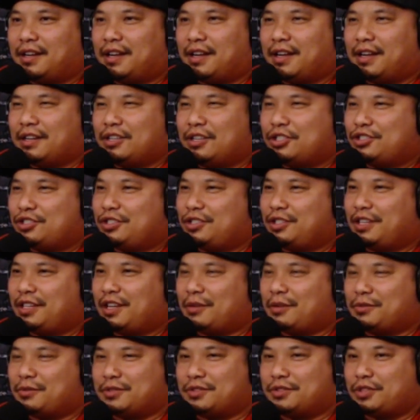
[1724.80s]
initially I
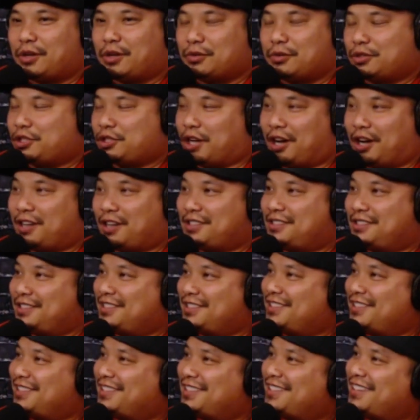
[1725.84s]
was shocked.
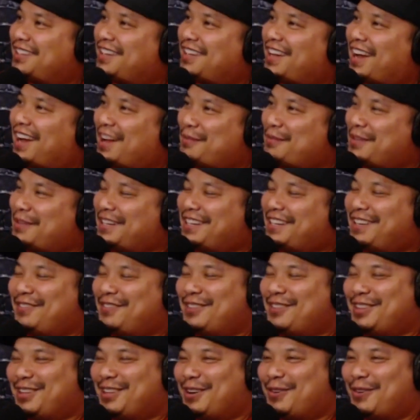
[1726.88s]
Mm-hmm. I mean,
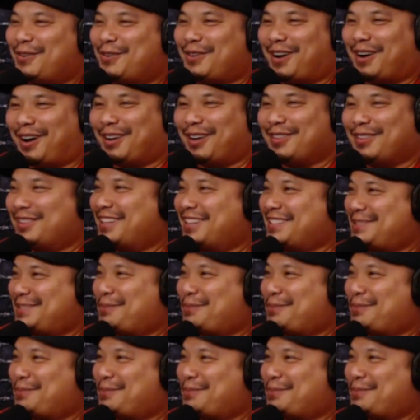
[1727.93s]
even though on this